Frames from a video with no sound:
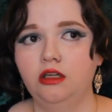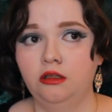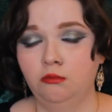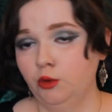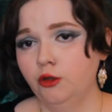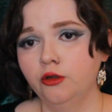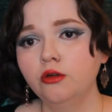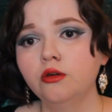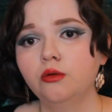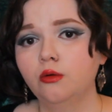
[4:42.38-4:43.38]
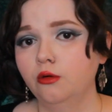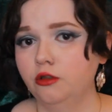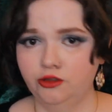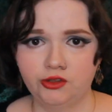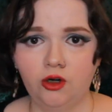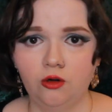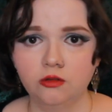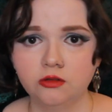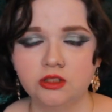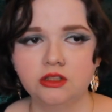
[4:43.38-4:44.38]
in murder or an
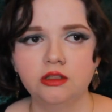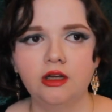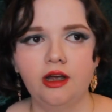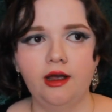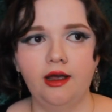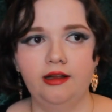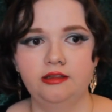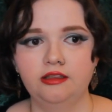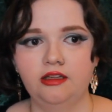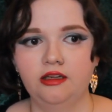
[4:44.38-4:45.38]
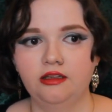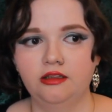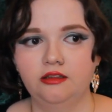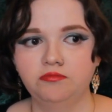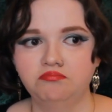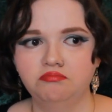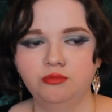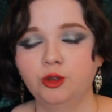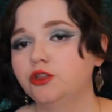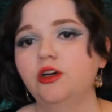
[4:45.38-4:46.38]
assault, and then
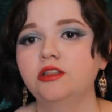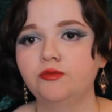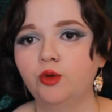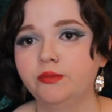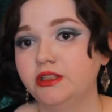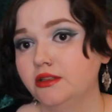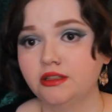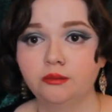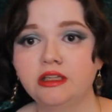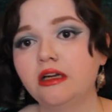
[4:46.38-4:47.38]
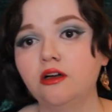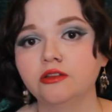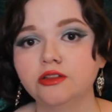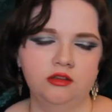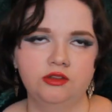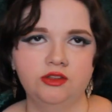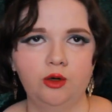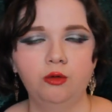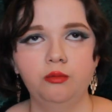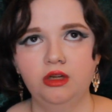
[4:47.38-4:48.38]
was transformed into something else.
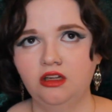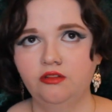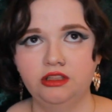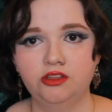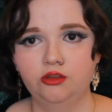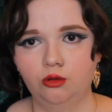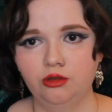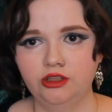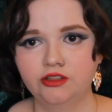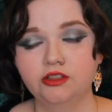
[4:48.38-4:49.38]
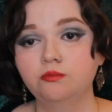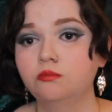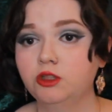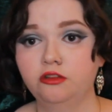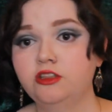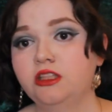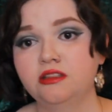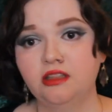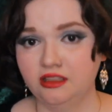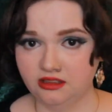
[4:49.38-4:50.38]
So many of these stories served
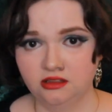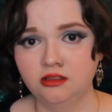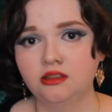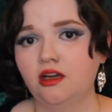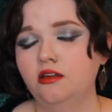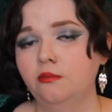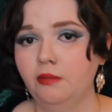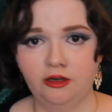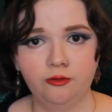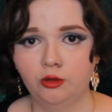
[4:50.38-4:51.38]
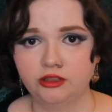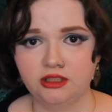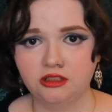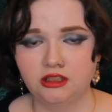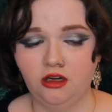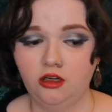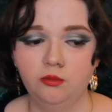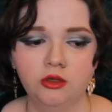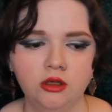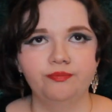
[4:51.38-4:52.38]
as lessons and metaphors at the
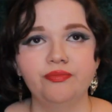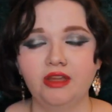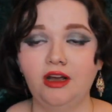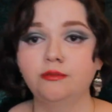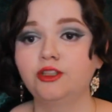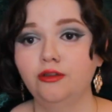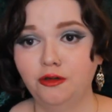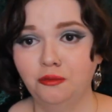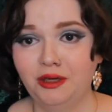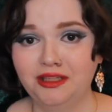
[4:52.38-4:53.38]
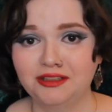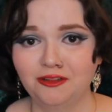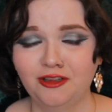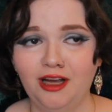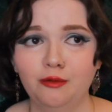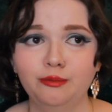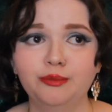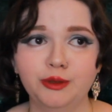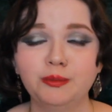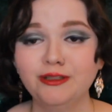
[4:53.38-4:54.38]
time. I'm sure there are many to look at.
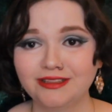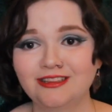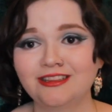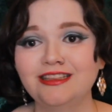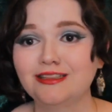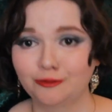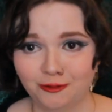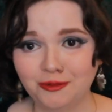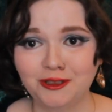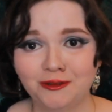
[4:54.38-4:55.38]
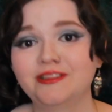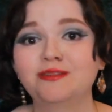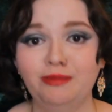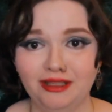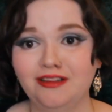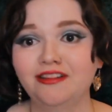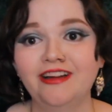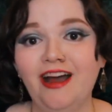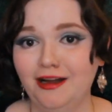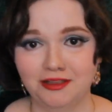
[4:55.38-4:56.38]
but personally, as a woman who's
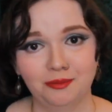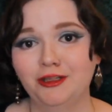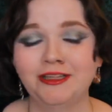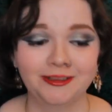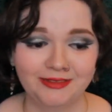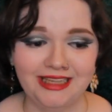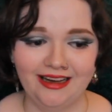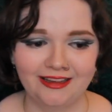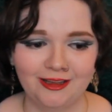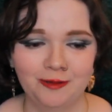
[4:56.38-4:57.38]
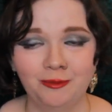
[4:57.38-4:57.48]
been at the brink of death